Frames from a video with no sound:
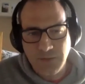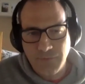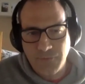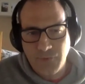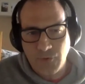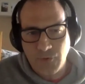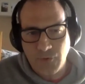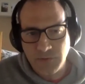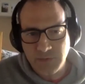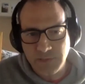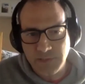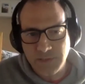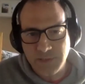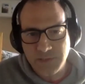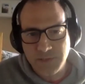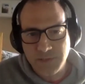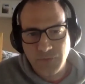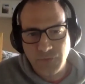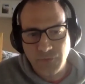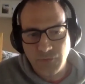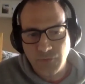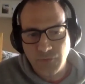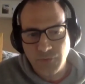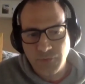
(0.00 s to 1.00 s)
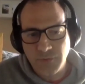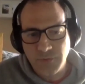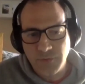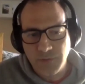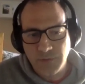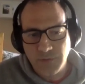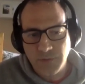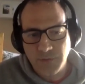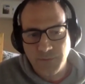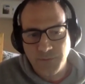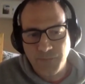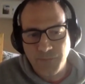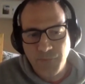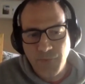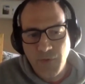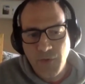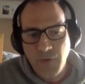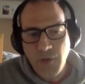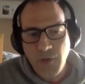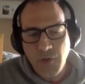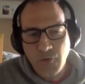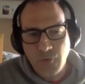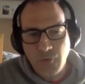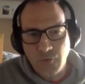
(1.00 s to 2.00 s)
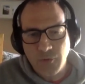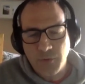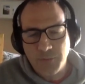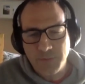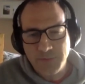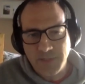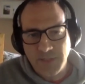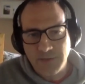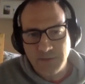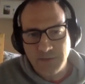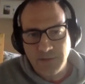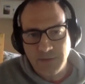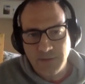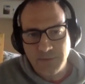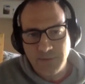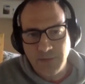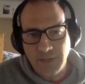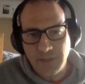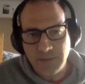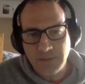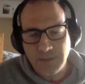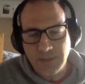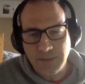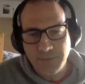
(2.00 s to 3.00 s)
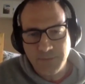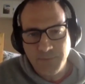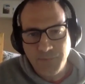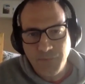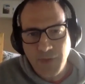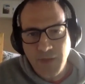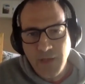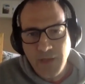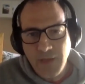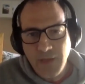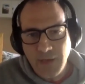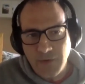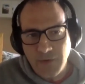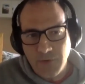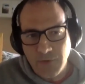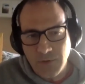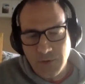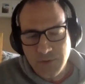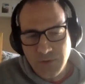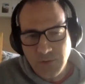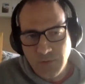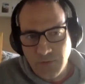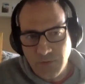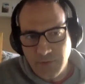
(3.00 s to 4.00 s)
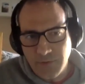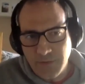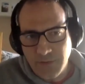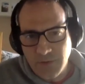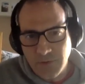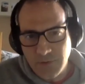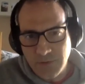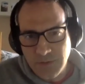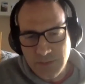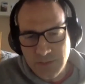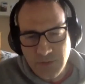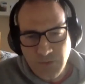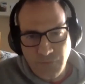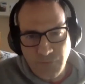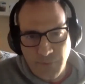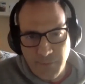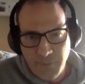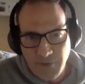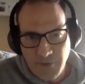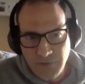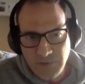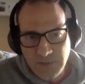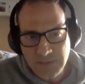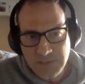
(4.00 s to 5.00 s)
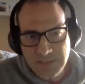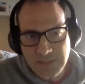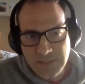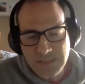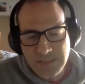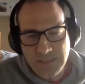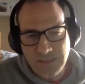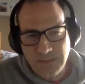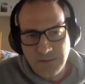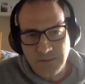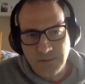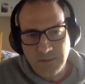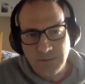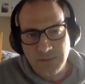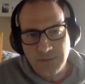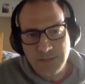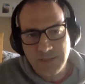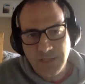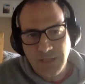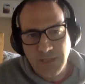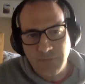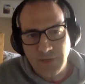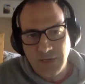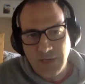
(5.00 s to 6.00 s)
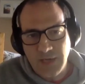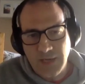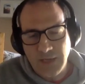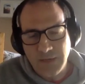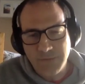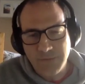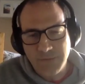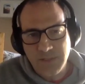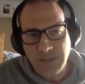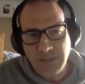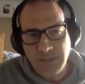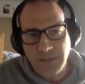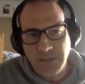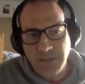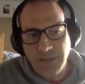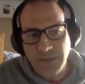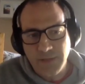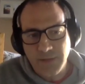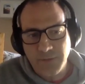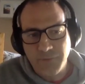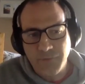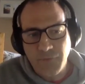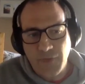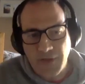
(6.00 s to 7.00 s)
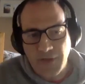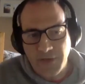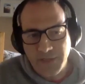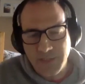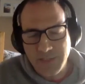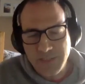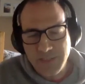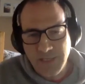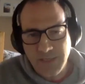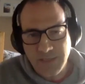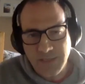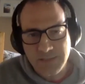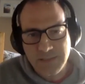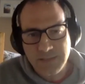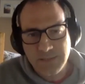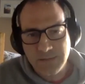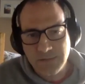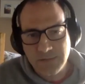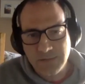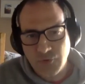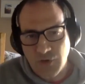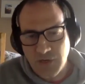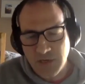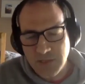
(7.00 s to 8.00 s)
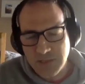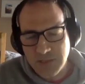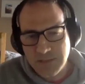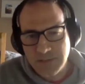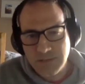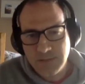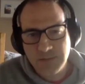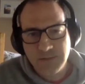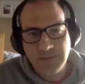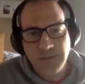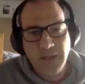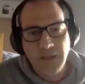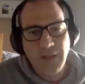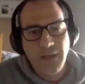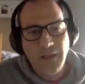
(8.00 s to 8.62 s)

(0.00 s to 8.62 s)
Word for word: authorities could um, could obtain that data and also in the context of emergencies and saving lives, the NHS trusts,